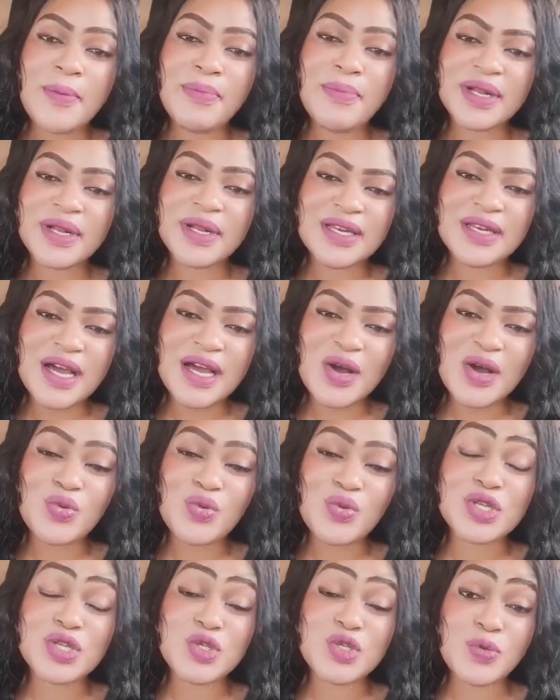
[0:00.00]
But now
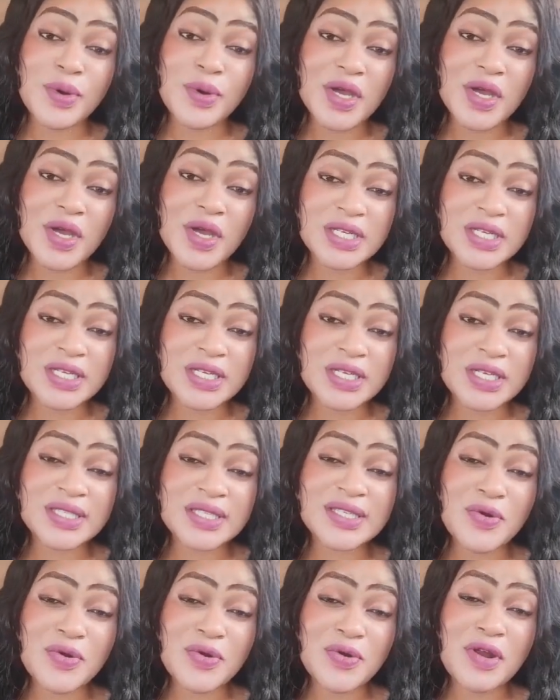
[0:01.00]
the super whitening
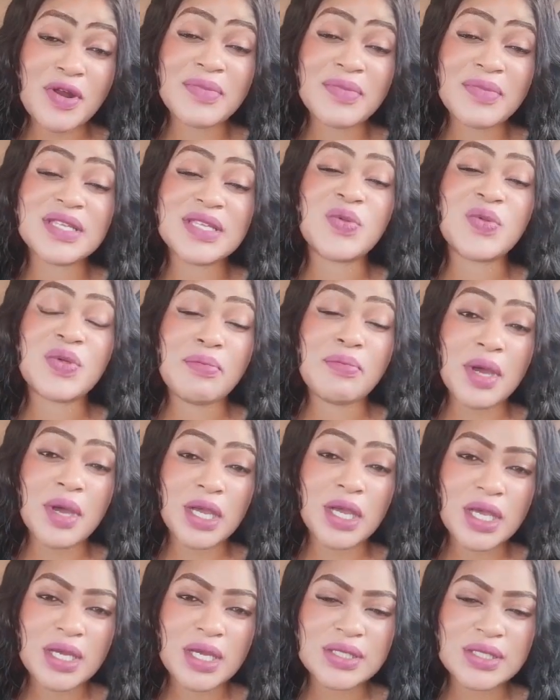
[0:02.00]
serum is on the
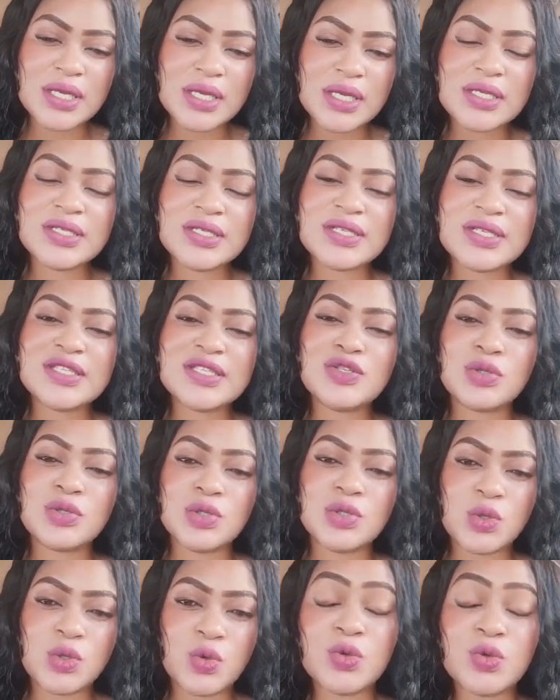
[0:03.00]
market and it is
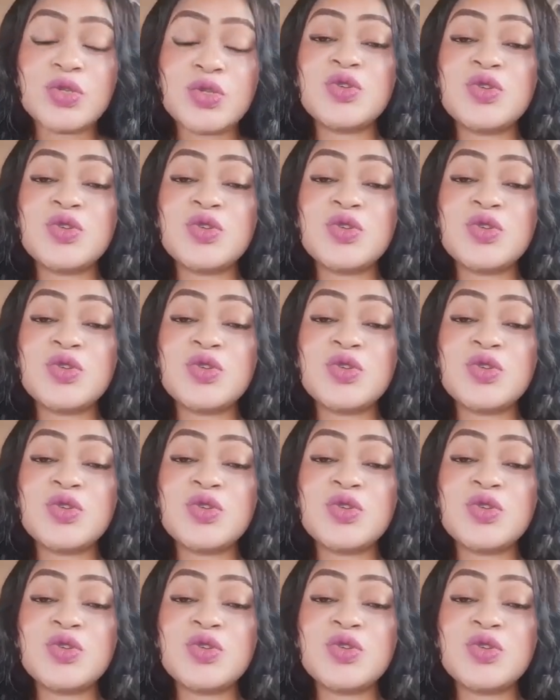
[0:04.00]
so good.